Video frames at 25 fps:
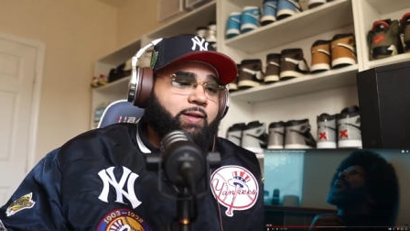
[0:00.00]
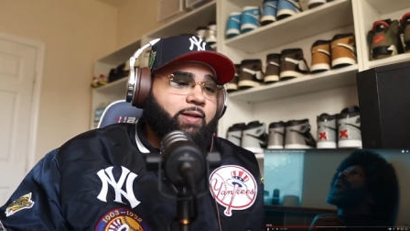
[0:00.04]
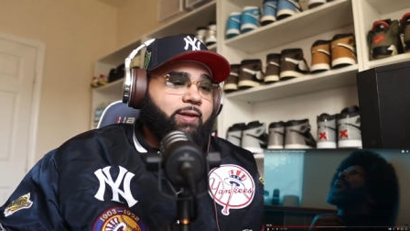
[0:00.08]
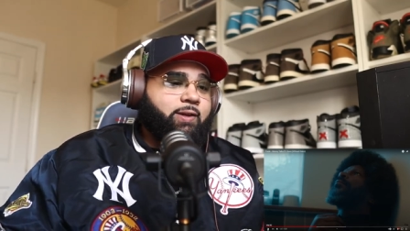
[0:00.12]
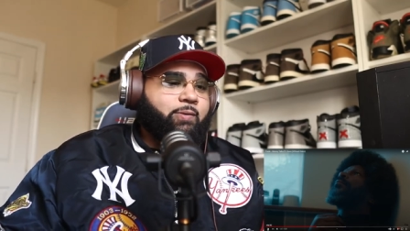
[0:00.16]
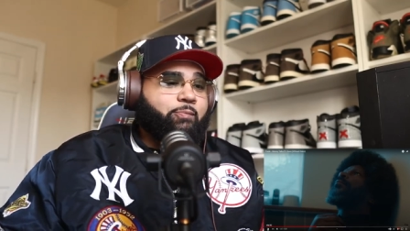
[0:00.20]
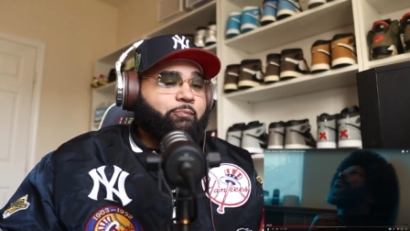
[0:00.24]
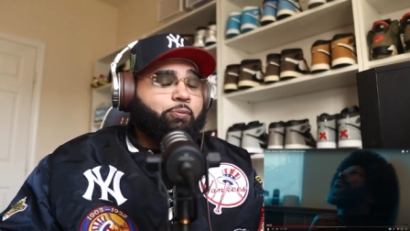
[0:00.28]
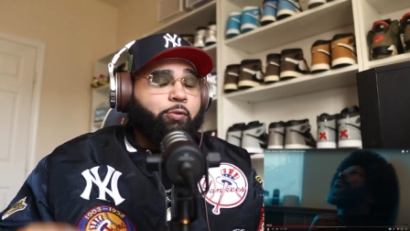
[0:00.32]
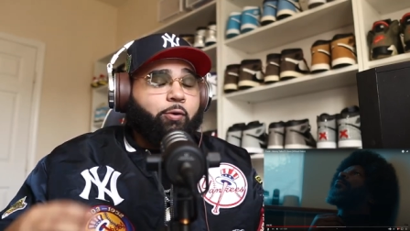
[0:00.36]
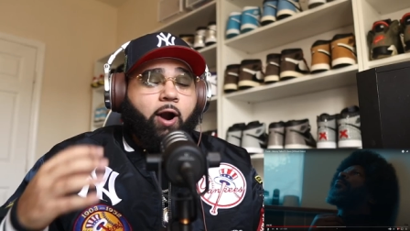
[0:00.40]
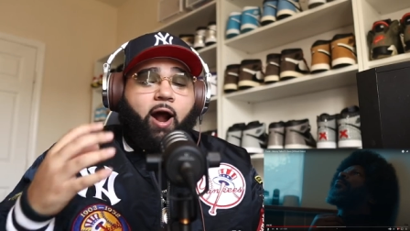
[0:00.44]

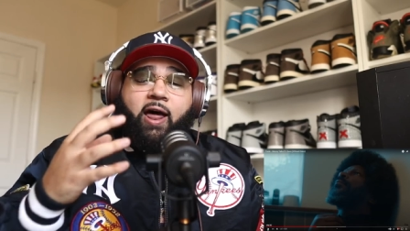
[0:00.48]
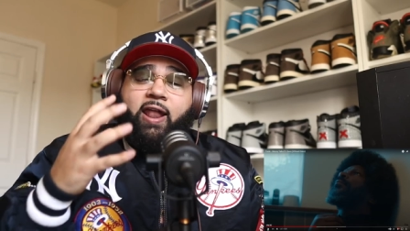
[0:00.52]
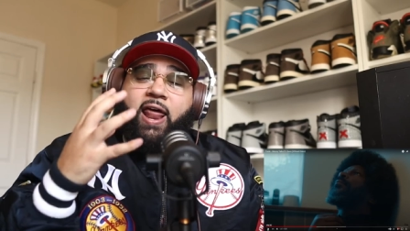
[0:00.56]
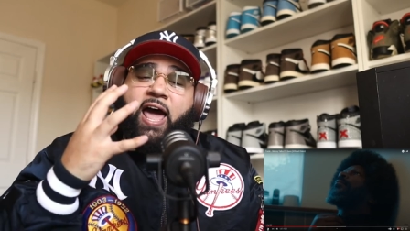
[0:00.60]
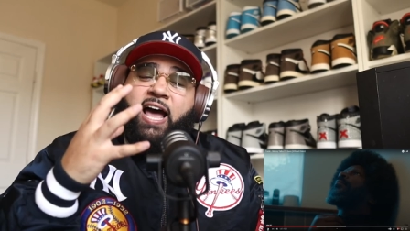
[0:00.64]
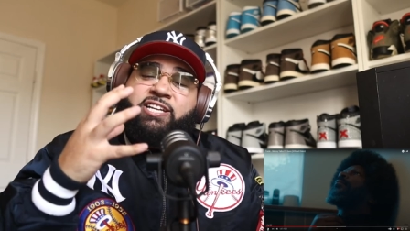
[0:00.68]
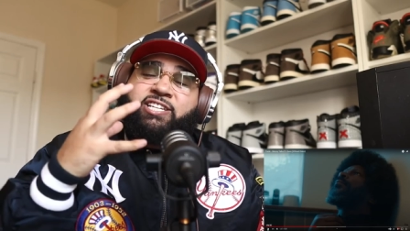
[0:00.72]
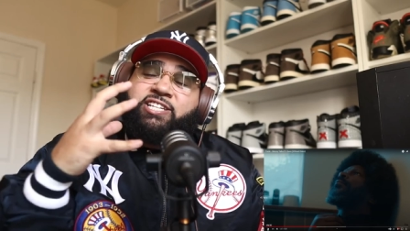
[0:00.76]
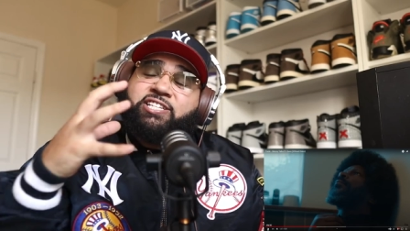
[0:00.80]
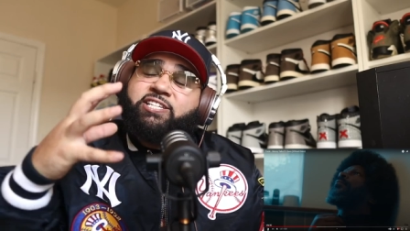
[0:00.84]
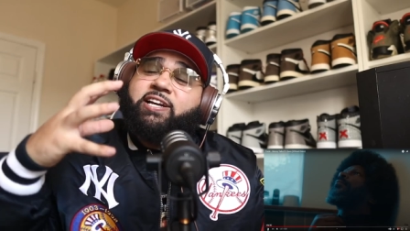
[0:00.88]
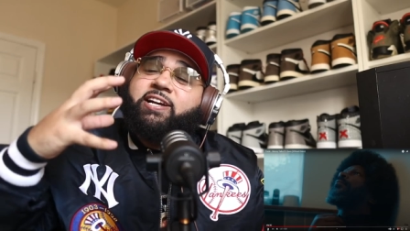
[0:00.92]
bro
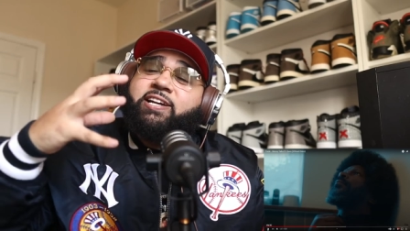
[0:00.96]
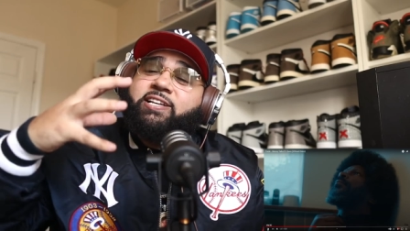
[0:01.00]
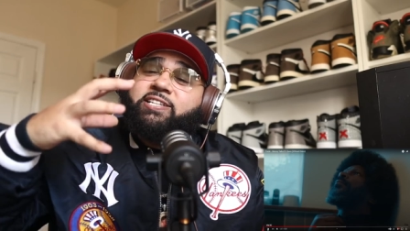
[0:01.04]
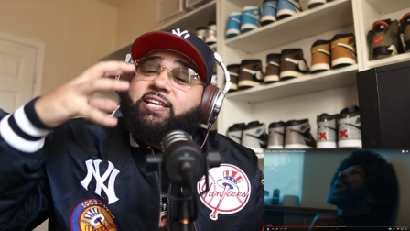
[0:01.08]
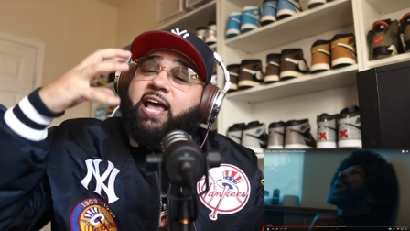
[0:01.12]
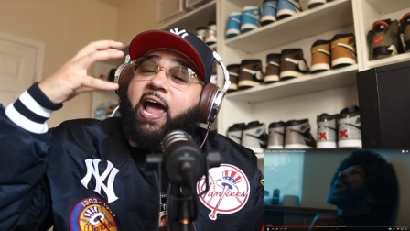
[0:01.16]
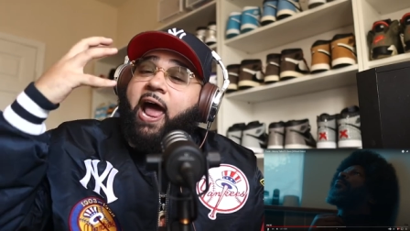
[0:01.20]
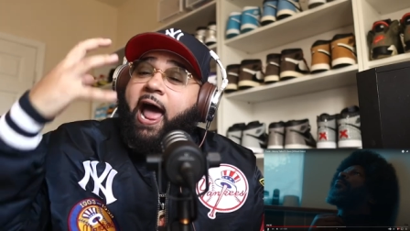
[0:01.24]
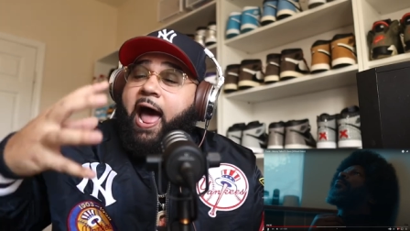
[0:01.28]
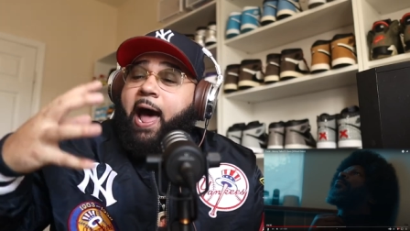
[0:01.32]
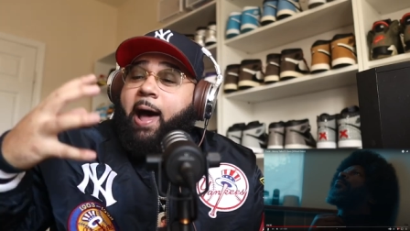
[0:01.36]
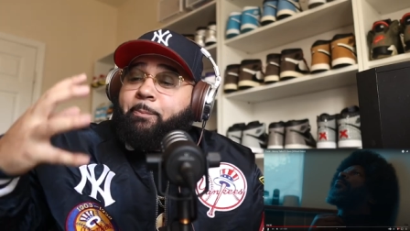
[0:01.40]
that shit has
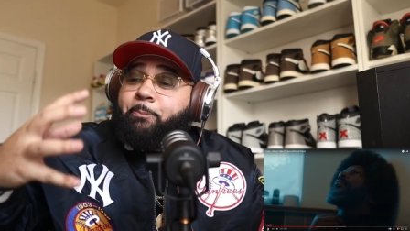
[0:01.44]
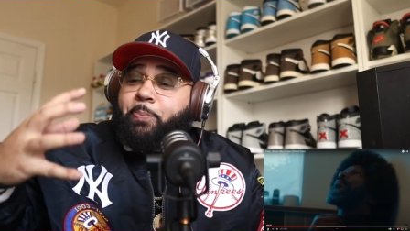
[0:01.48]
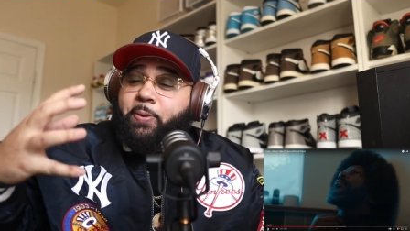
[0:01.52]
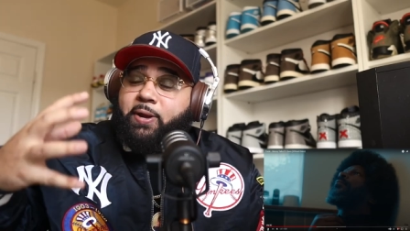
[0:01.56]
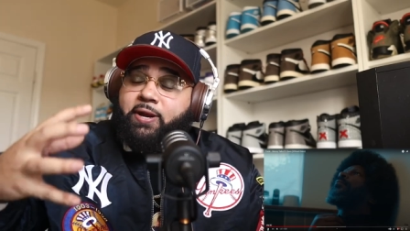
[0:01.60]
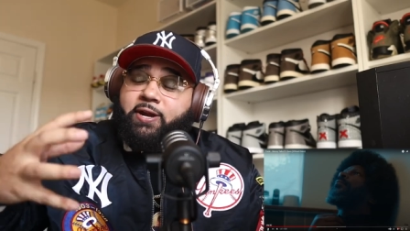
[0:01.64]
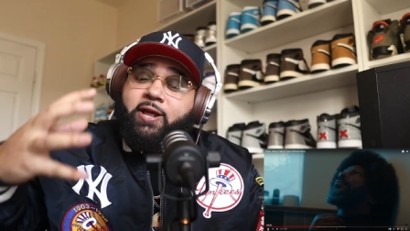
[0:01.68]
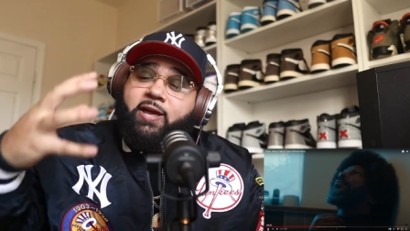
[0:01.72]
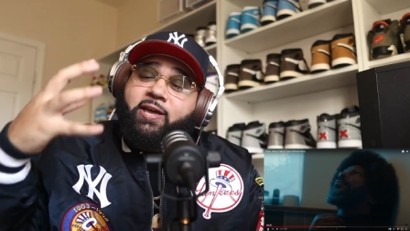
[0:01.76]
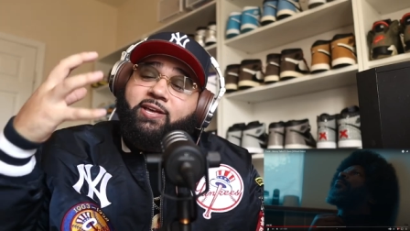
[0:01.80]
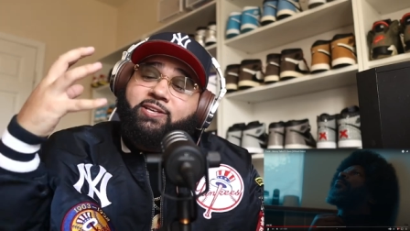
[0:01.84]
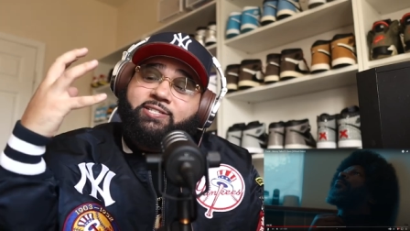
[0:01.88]

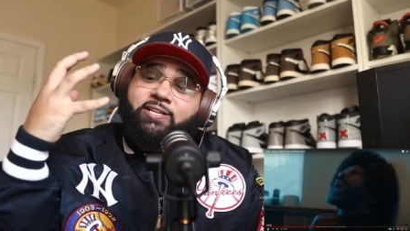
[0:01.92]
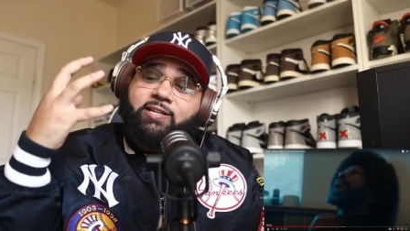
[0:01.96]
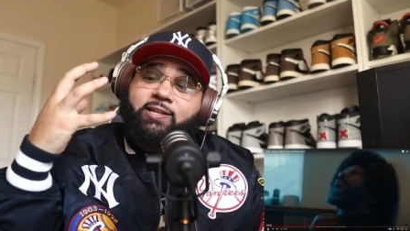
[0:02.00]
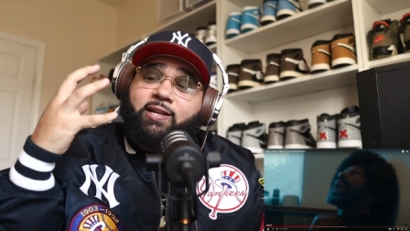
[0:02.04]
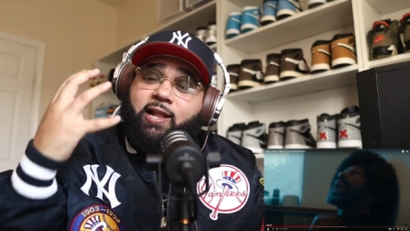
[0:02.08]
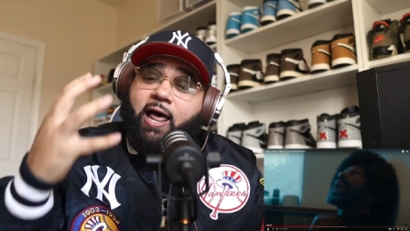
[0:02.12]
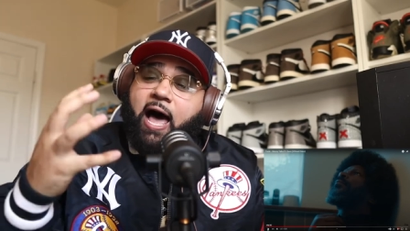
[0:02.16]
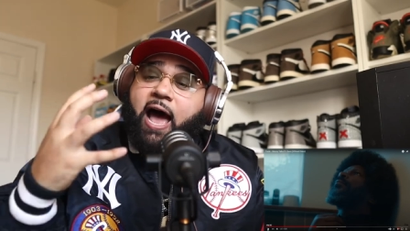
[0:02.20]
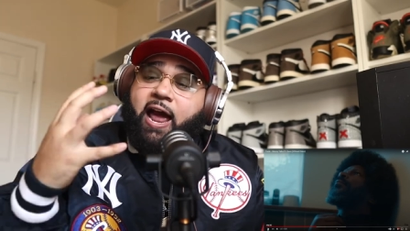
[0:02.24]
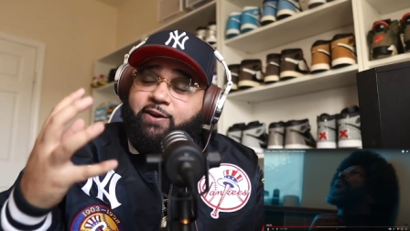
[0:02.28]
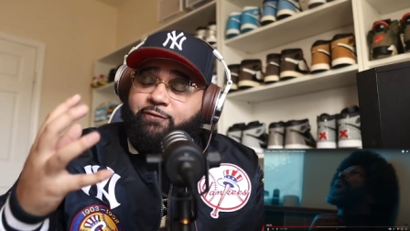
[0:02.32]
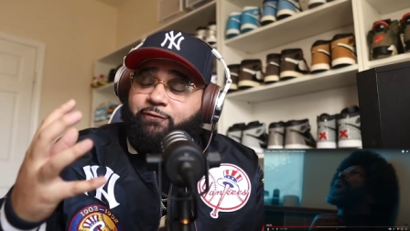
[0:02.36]
happened to his
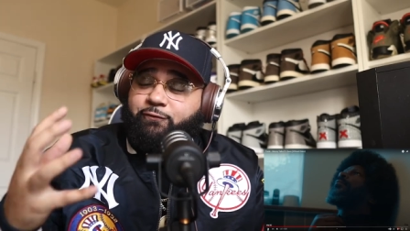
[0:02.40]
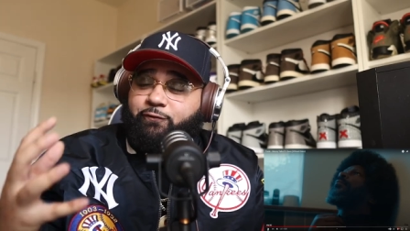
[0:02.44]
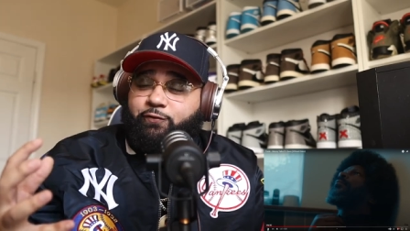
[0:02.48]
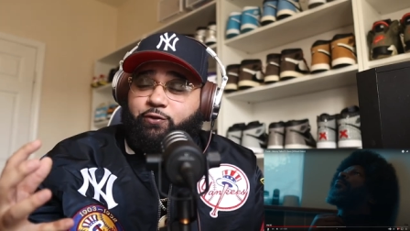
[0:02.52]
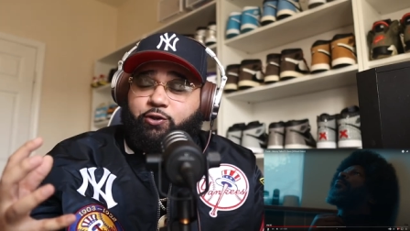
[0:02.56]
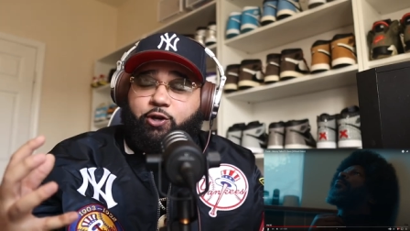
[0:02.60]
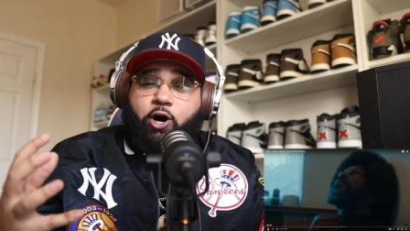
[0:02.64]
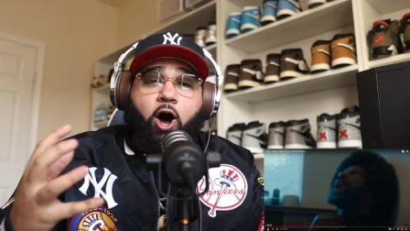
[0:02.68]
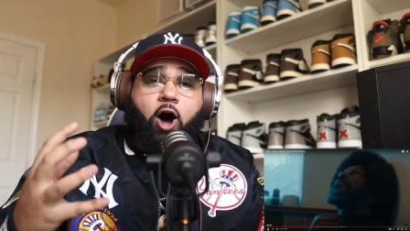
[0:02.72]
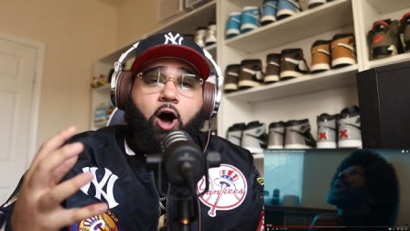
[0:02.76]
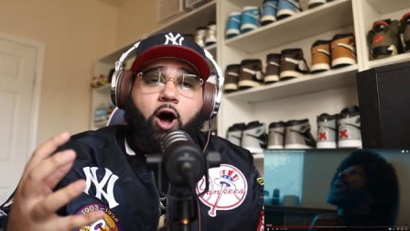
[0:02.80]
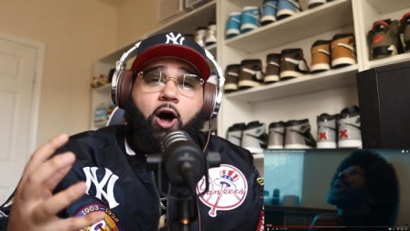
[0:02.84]
life,
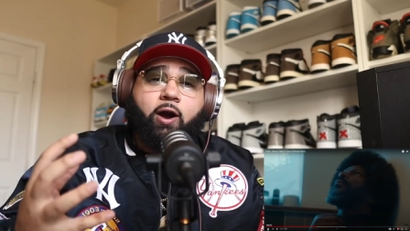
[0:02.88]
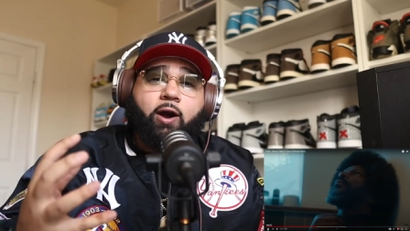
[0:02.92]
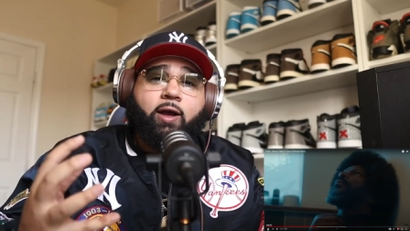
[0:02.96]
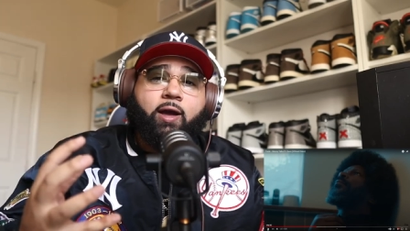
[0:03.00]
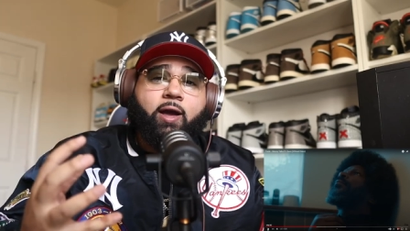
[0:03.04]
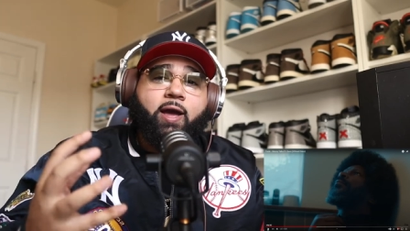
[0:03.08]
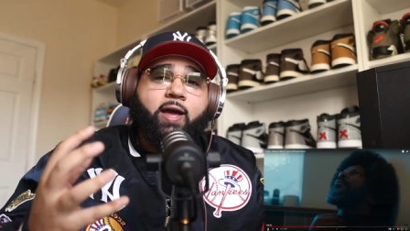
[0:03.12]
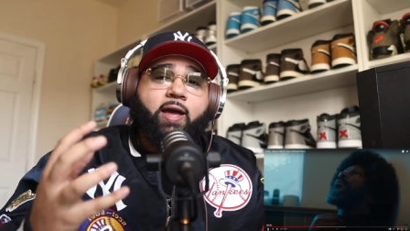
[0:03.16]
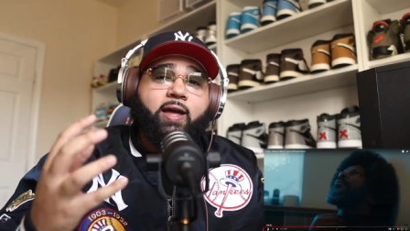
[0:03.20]
dog.